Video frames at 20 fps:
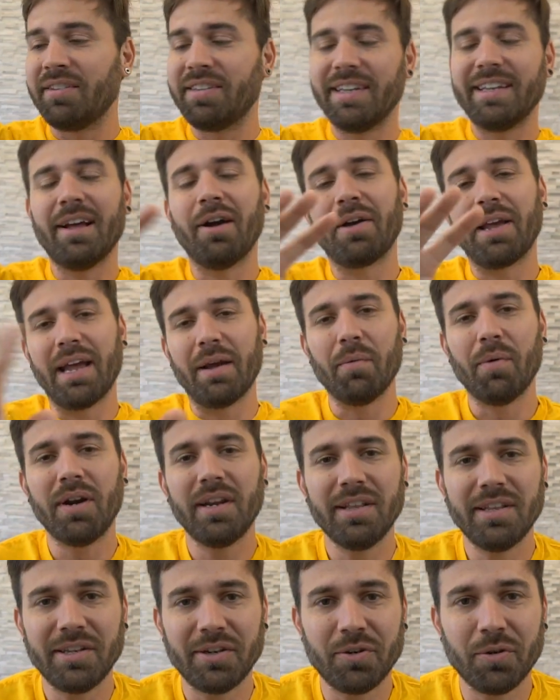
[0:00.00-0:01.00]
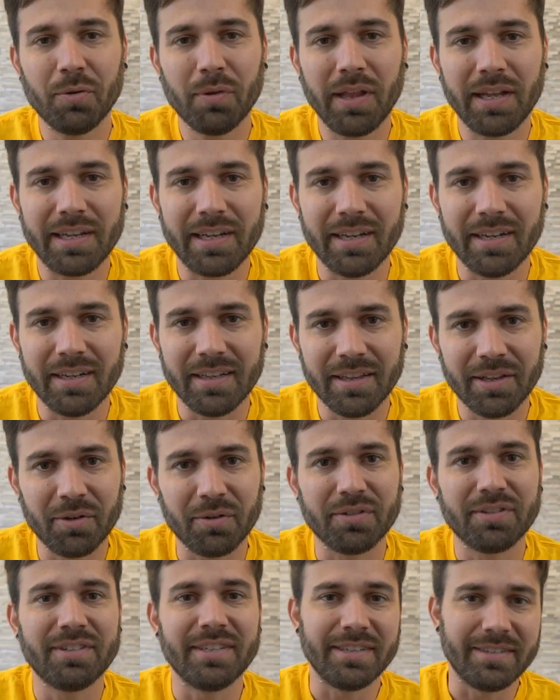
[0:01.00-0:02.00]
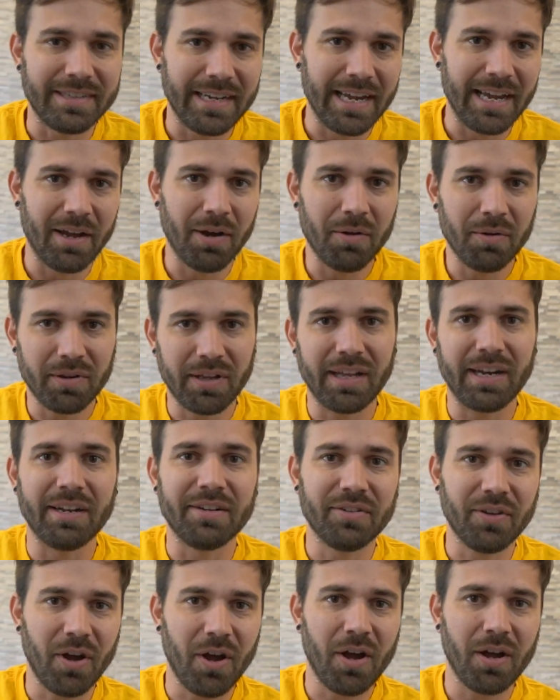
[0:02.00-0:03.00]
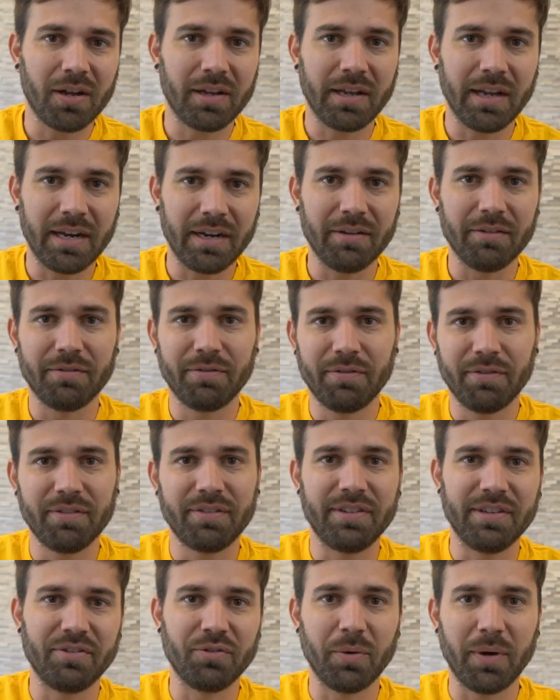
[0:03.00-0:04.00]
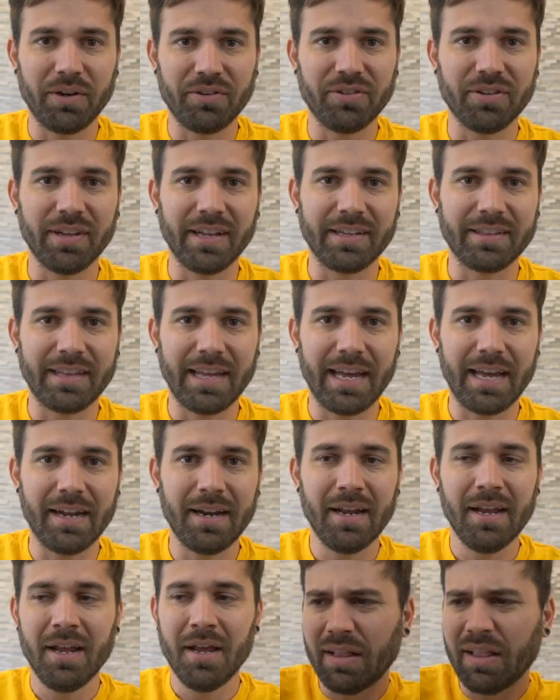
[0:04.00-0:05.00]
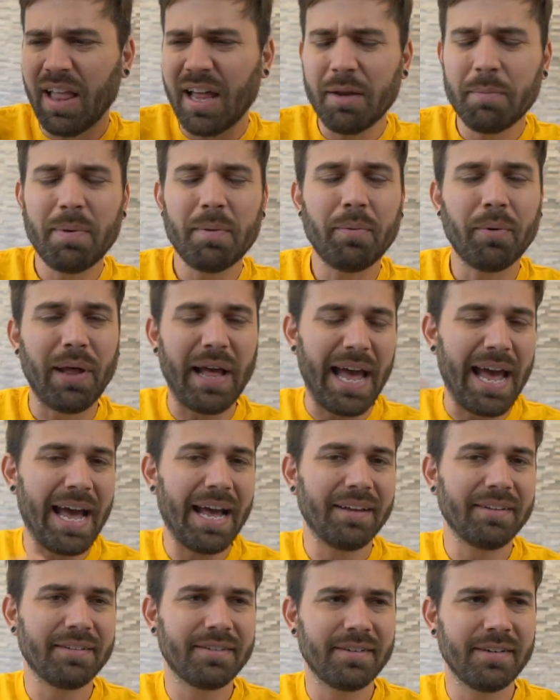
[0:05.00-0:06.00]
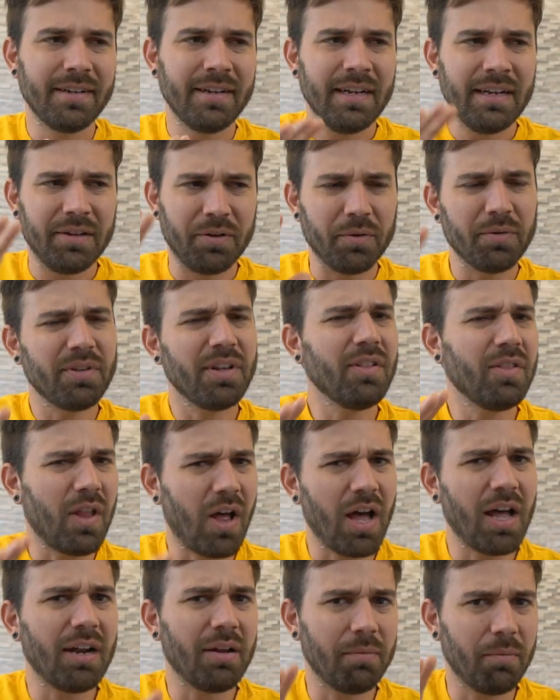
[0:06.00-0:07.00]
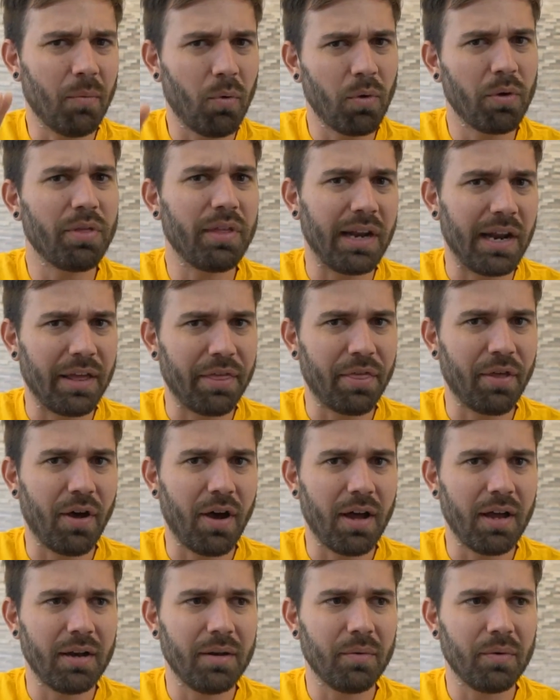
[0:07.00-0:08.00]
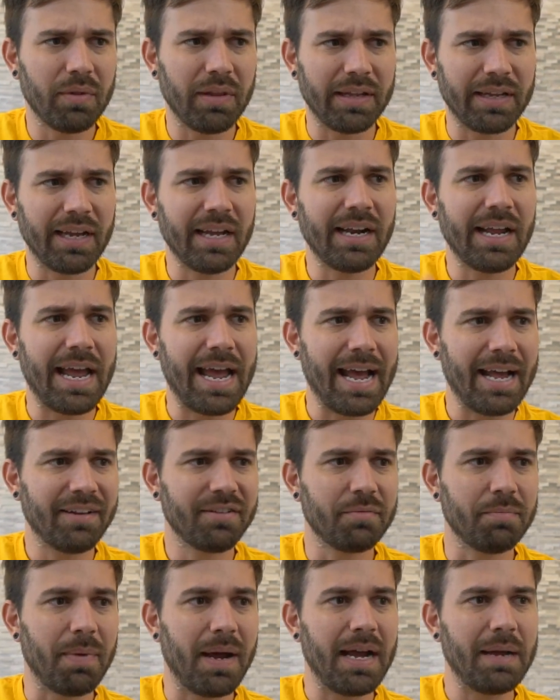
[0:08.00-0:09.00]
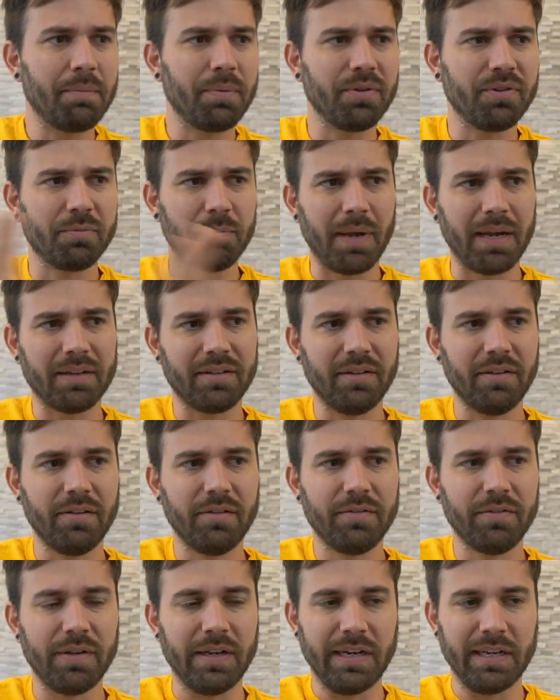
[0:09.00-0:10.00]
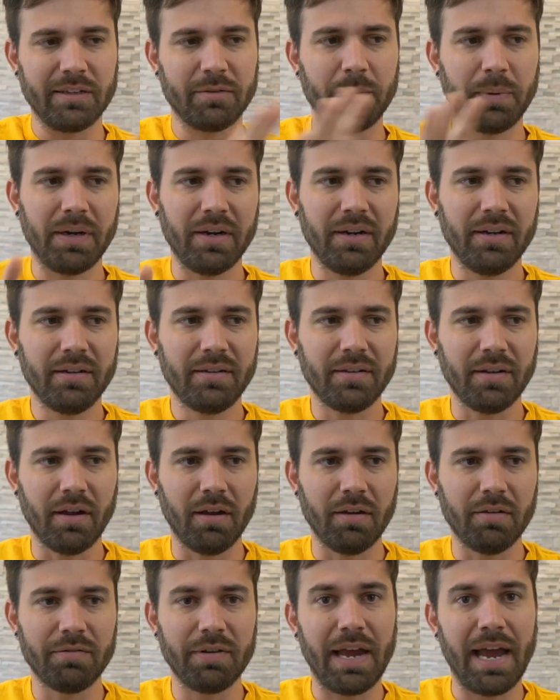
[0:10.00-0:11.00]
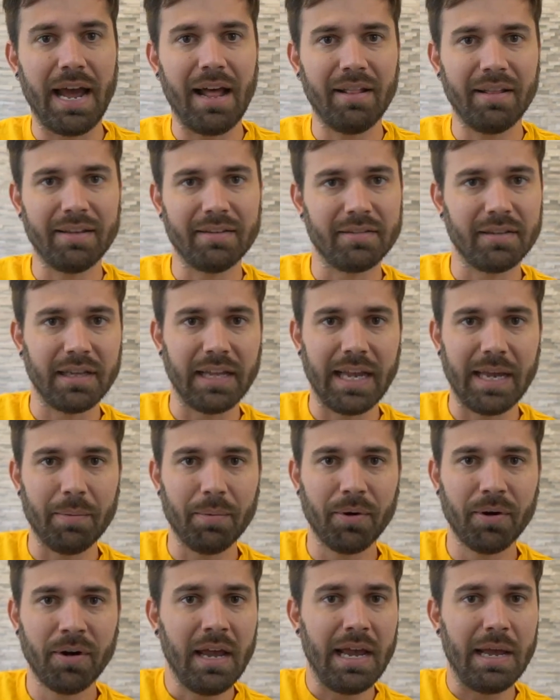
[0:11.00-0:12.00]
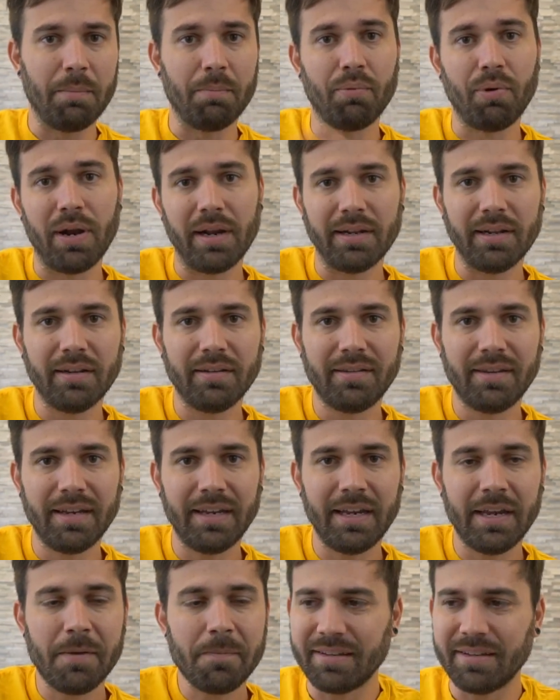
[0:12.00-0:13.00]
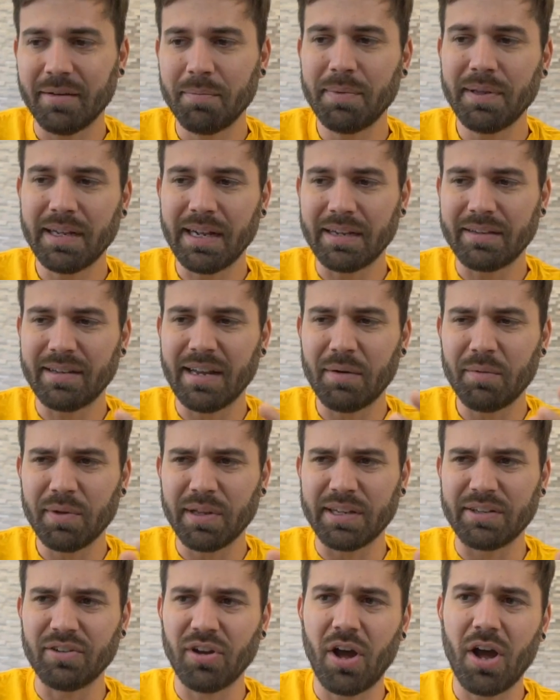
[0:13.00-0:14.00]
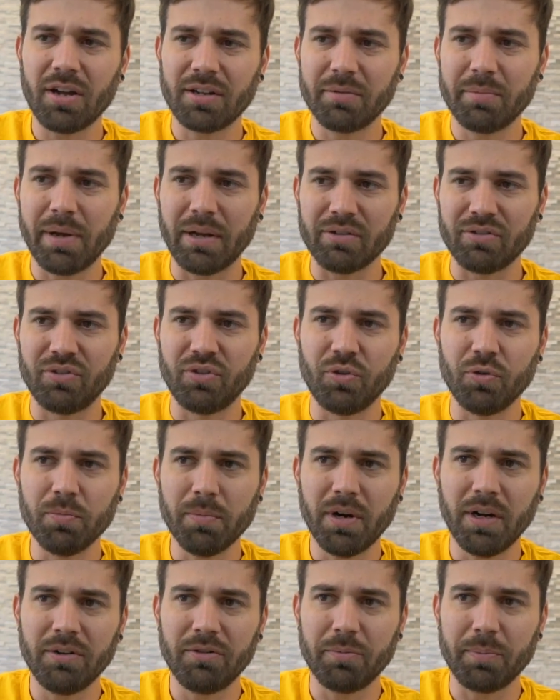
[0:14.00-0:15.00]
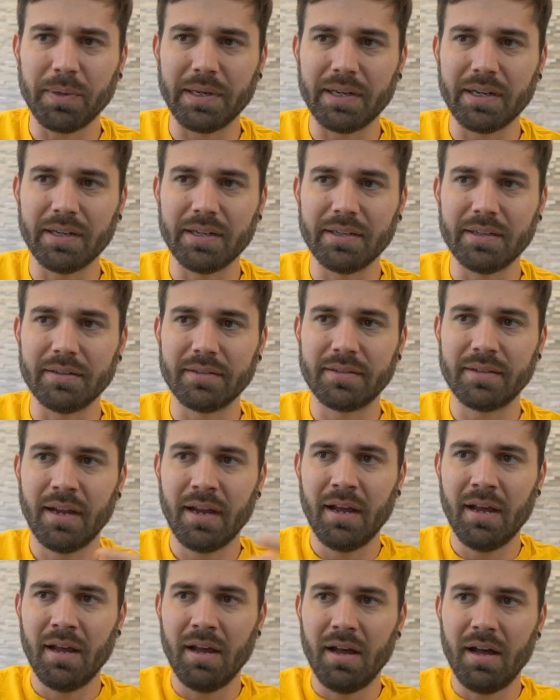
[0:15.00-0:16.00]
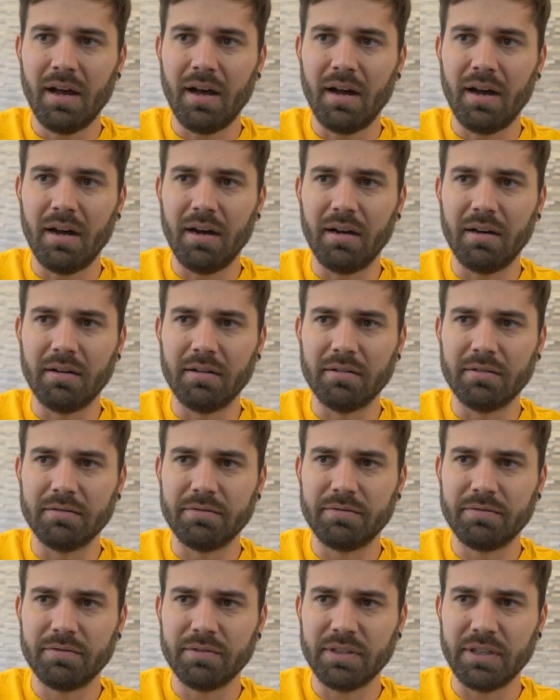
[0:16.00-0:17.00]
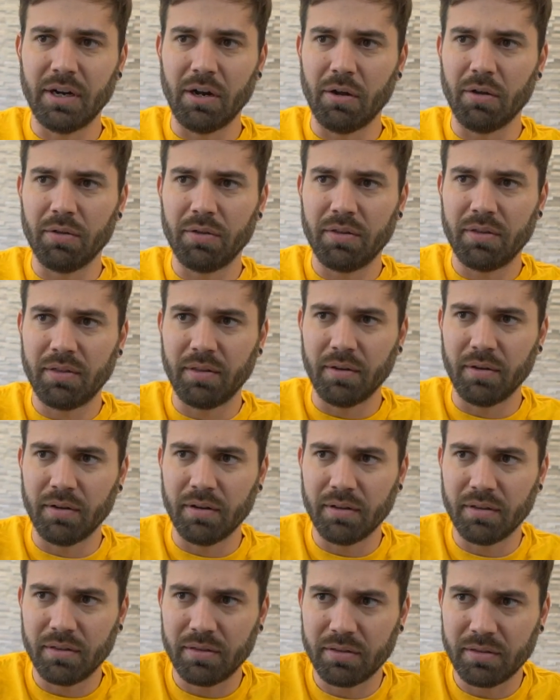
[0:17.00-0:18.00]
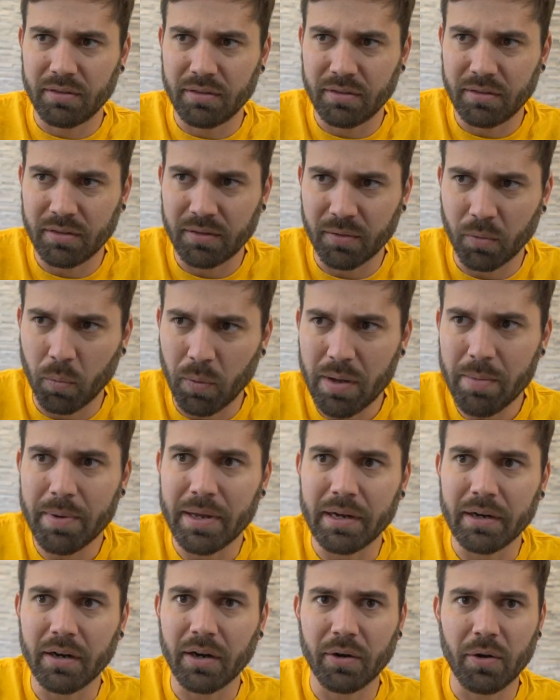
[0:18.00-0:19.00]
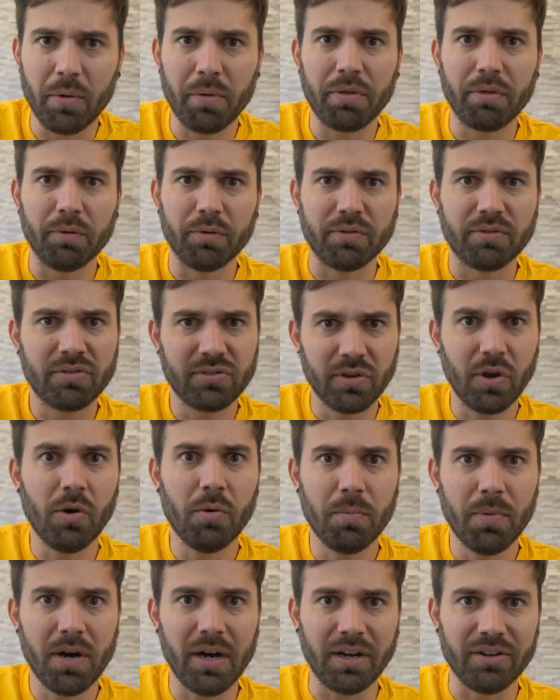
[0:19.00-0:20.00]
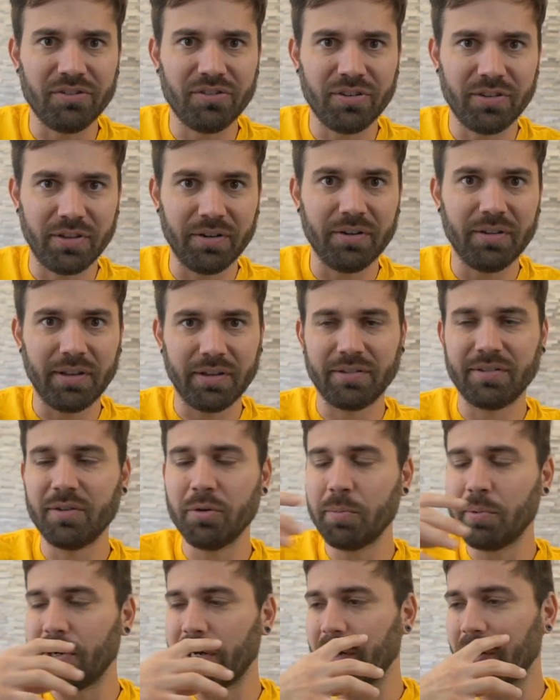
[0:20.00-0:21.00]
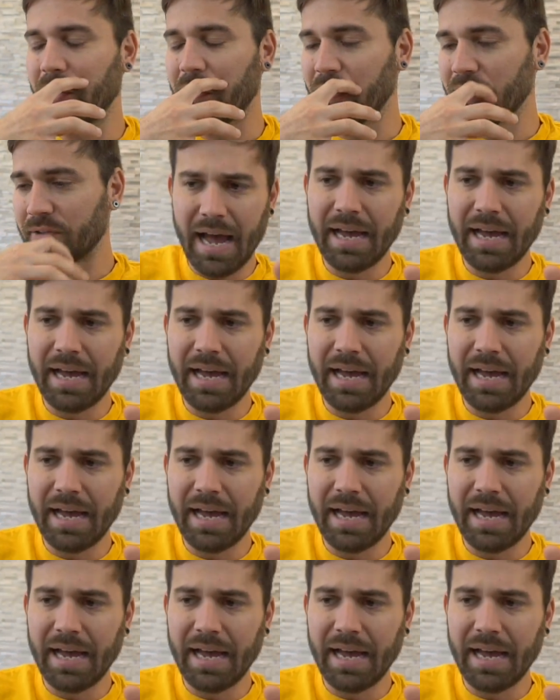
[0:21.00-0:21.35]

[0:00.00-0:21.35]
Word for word: See, okay, I wanted to do like a little sit down, kind of talk, kind of situation like that. A lot of people asked, there was a lot more than I thought, like kind of asked my perspective and experience of Allie's labor and pregnancy. Something that's not really talked about too much because of, you know, the the women are going through so much. They're the superheroes.